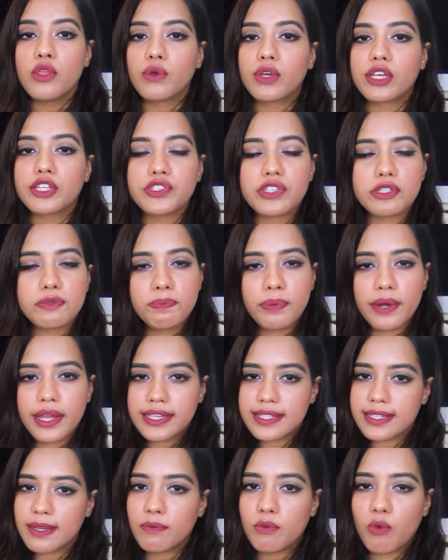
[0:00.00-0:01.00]
You can just
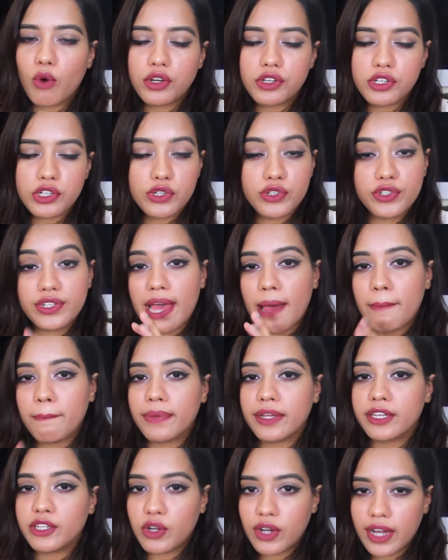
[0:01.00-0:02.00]
spray some water to
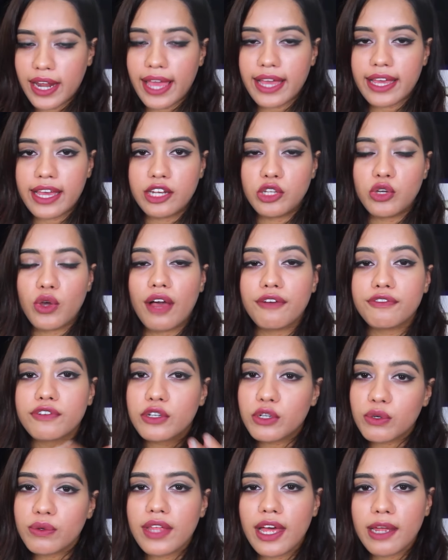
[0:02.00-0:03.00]
dampen your leg, and you have
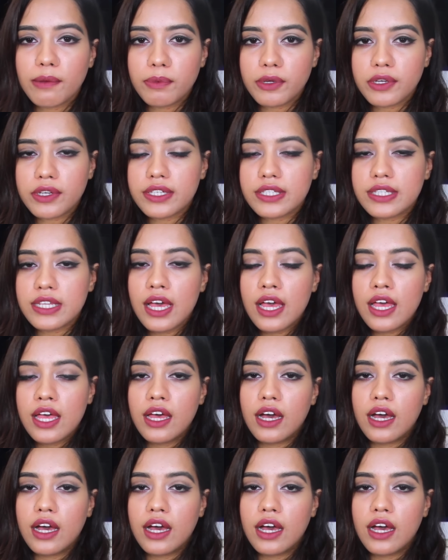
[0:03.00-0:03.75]
to do that because